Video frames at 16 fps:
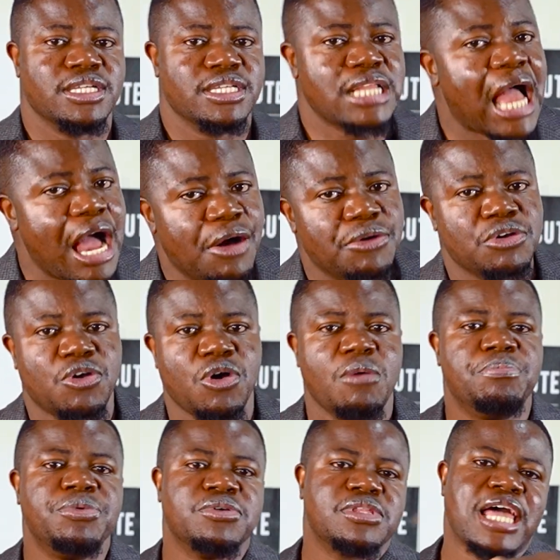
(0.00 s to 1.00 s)
Now, go
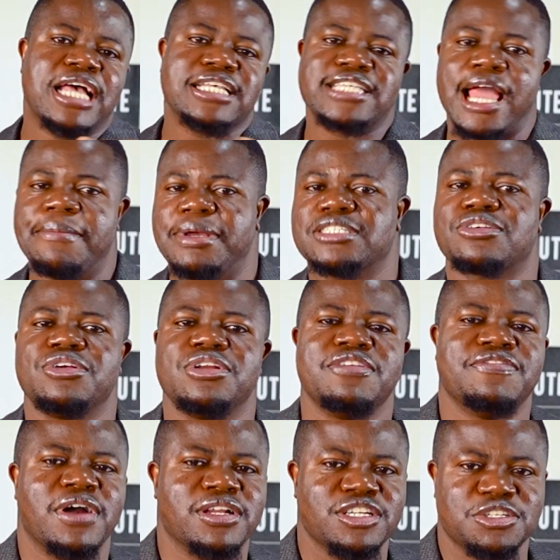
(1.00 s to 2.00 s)
build that
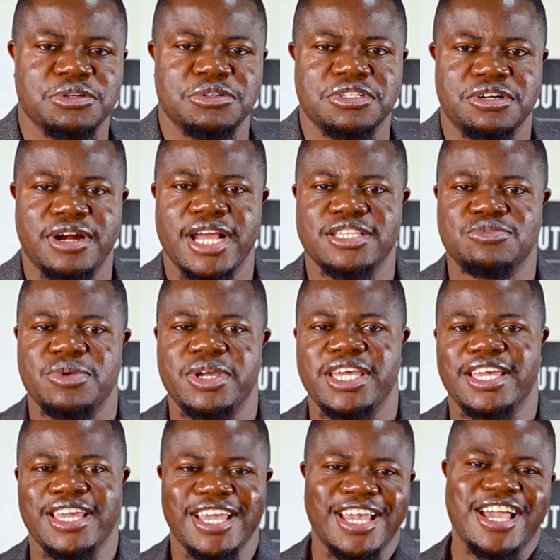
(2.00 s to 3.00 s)
cybersecurity foundation the right
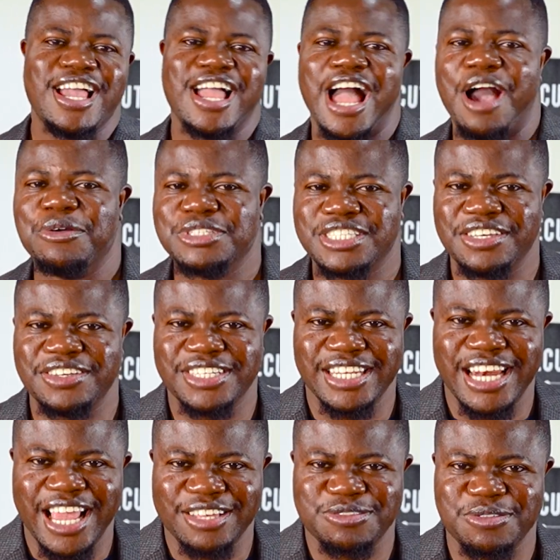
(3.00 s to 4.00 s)
way. I will see you in
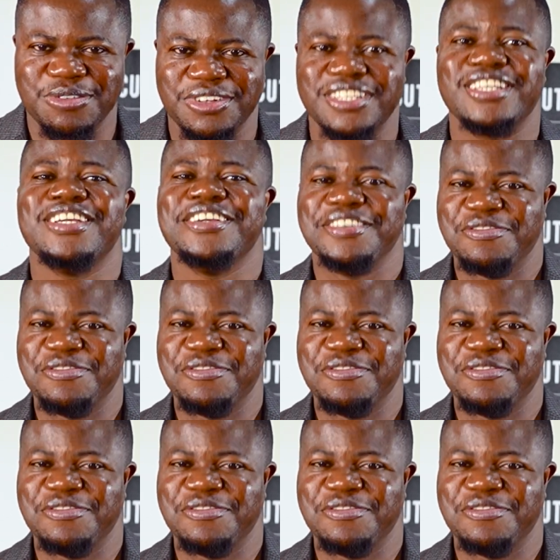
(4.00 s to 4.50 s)
the next one.